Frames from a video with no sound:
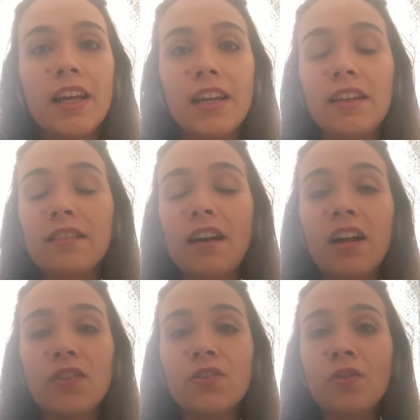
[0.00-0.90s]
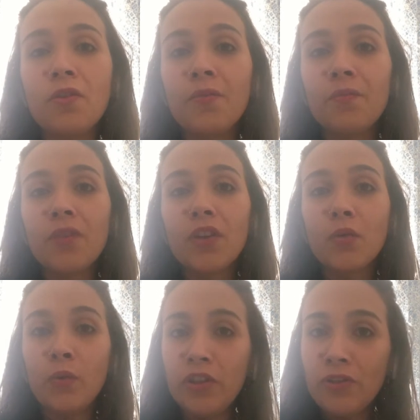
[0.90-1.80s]
And also,
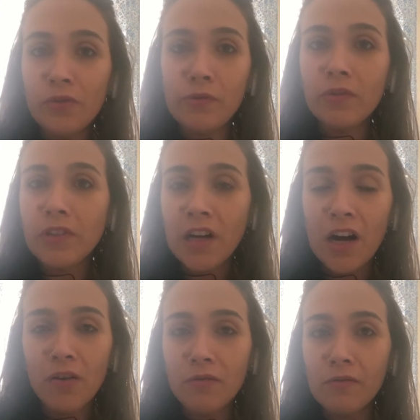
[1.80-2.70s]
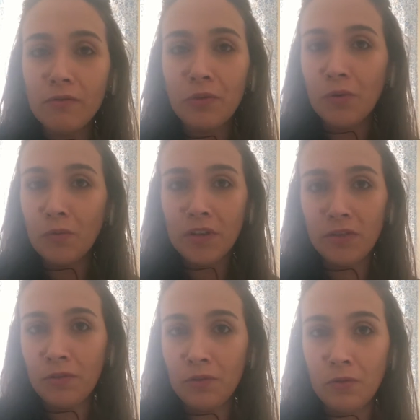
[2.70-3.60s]
we choose how do you
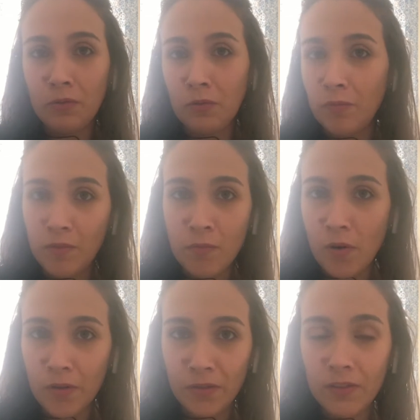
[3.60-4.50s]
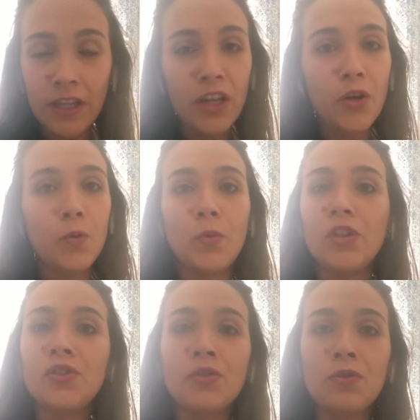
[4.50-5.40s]
want to be born.
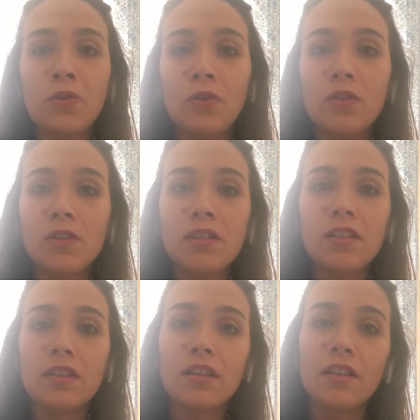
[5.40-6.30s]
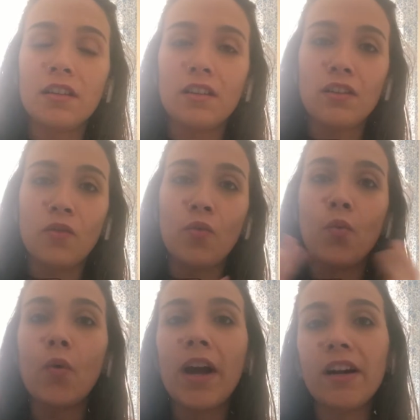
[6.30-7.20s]
We choose
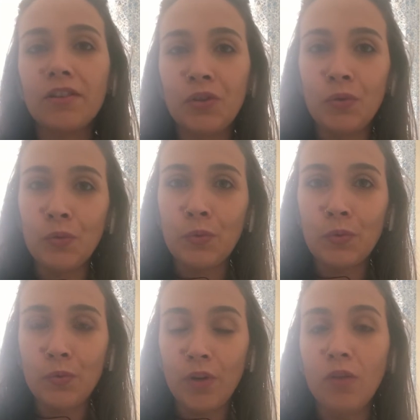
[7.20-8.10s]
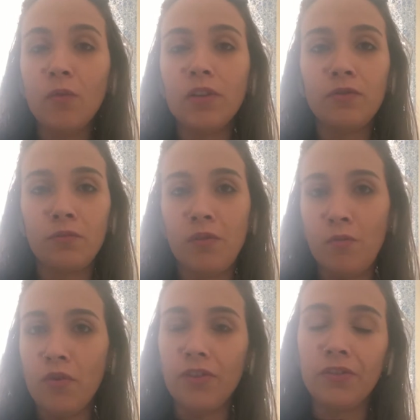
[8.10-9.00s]
where do we want to be
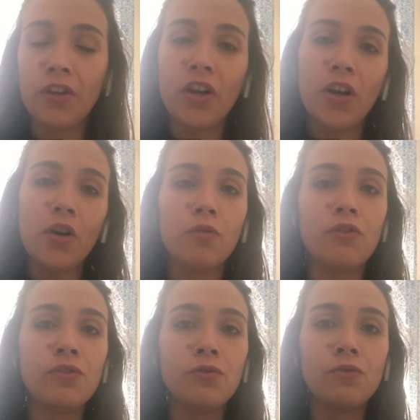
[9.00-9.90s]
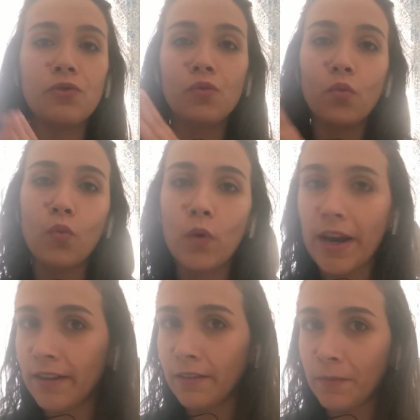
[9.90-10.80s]
born. We choose
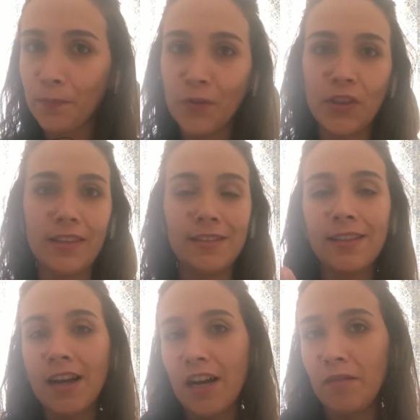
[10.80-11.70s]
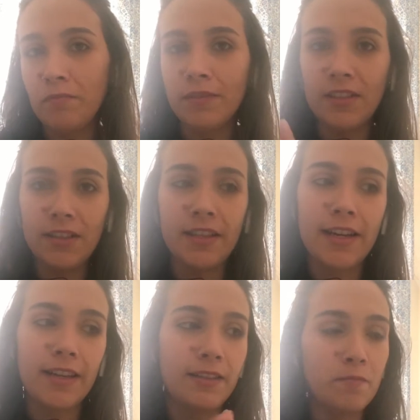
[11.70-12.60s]
when, the time, the
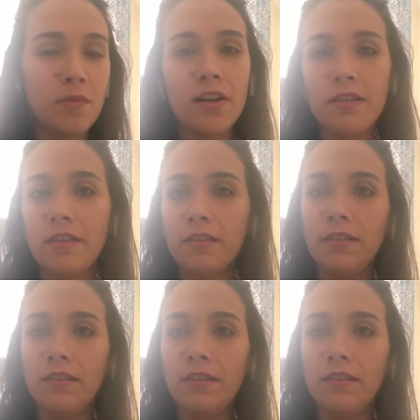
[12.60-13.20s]
day, the month,